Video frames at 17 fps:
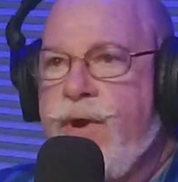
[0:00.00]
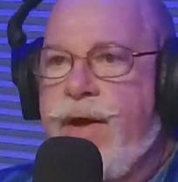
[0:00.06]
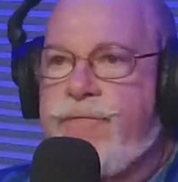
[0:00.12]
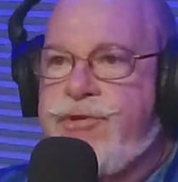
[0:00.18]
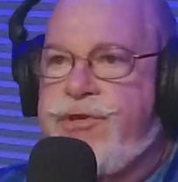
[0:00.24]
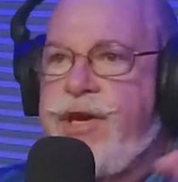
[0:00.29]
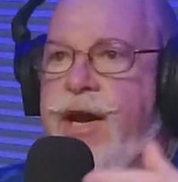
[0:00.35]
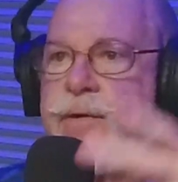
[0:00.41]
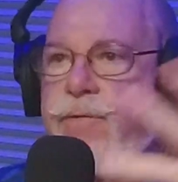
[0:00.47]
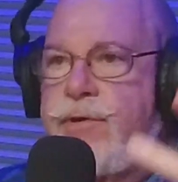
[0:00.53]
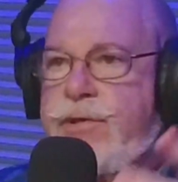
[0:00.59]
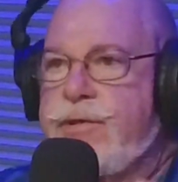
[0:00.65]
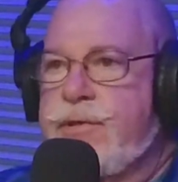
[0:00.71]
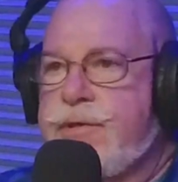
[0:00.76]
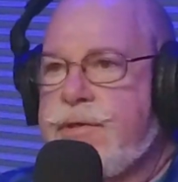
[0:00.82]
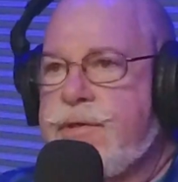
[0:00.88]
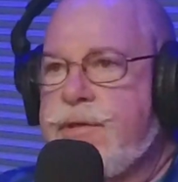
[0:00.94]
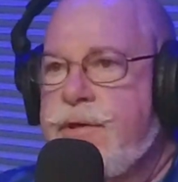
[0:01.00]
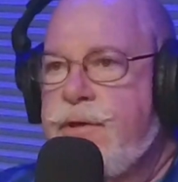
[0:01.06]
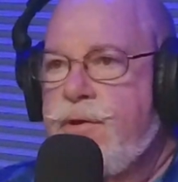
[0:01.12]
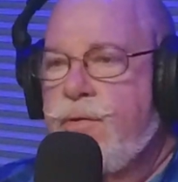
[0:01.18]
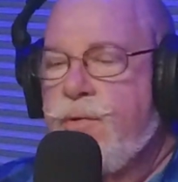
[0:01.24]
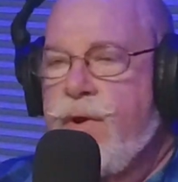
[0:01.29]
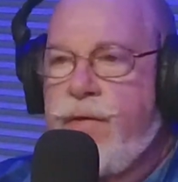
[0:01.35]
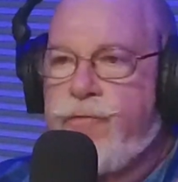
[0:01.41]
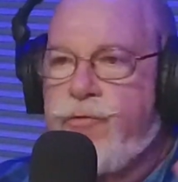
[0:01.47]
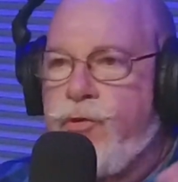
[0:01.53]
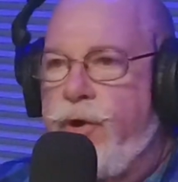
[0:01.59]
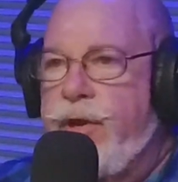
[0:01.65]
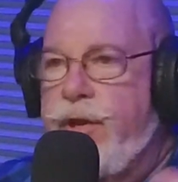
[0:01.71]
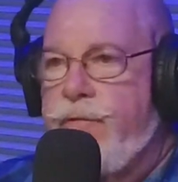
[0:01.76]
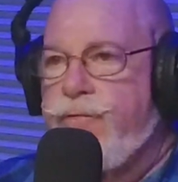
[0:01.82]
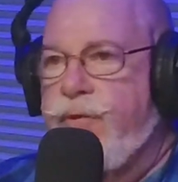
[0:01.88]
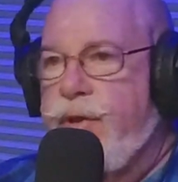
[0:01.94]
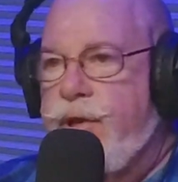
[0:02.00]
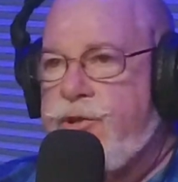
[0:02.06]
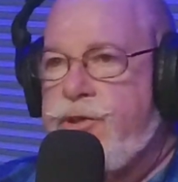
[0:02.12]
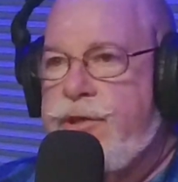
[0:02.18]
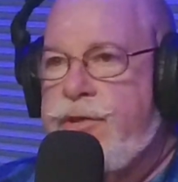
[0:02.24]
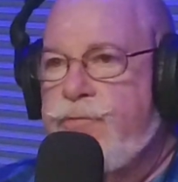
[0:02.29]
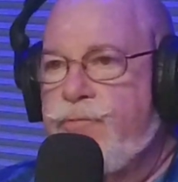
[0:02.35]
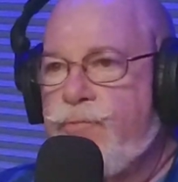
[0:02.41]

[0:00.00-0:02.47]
we have sirens. We have toilet flushing.